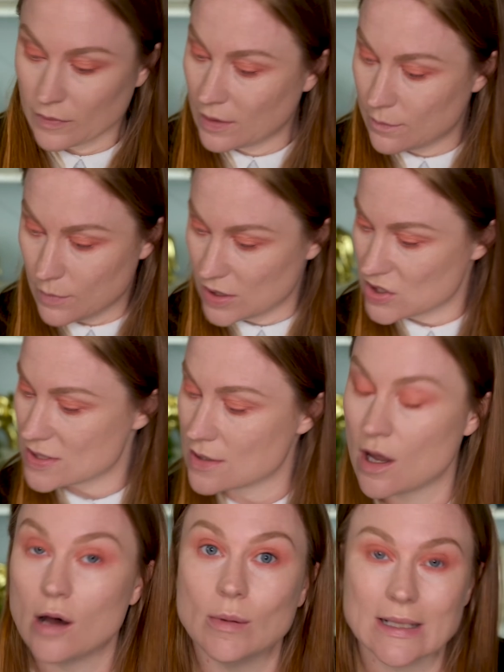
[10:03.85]
Might just
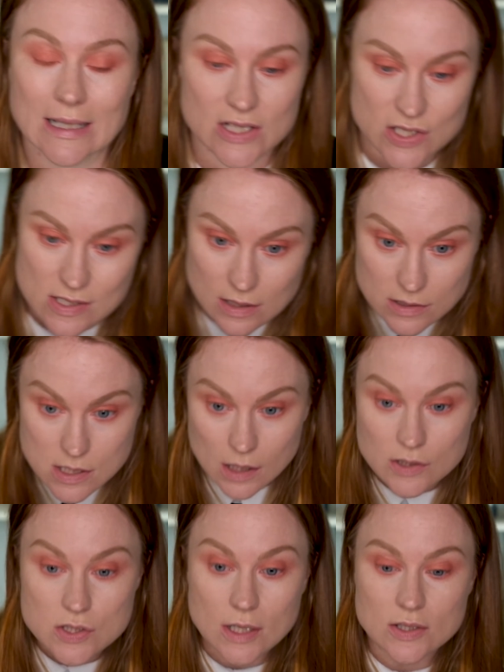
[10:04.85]
curl my lashes a
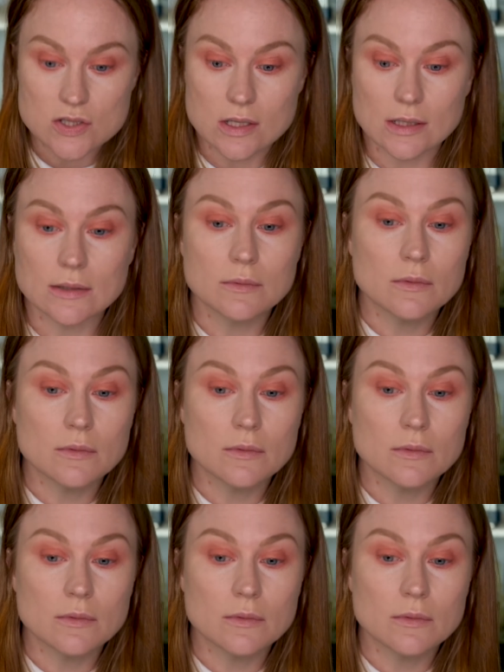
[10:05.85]
touch actually.